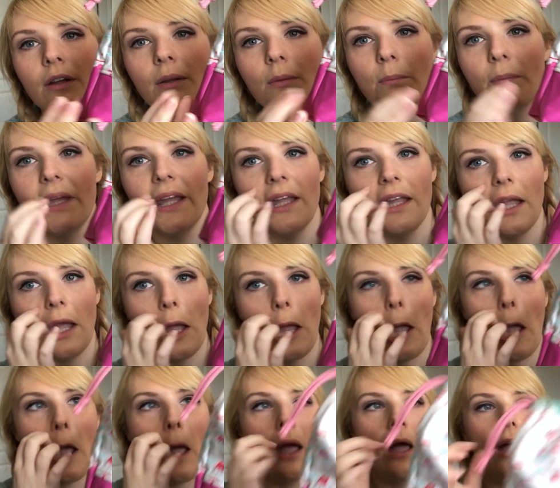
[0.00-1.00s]
pink,
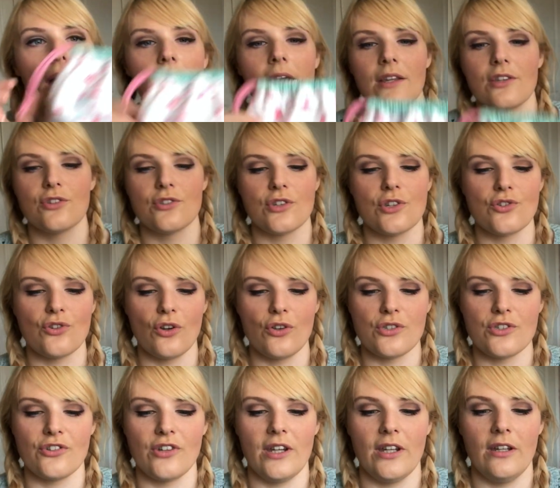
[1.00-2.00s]
and it's just a
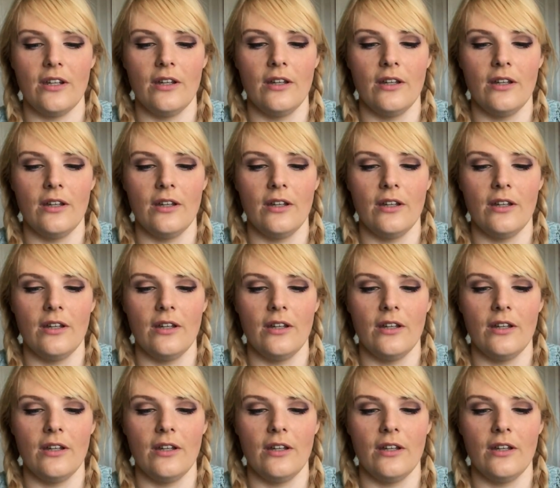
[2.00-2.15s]
drawstring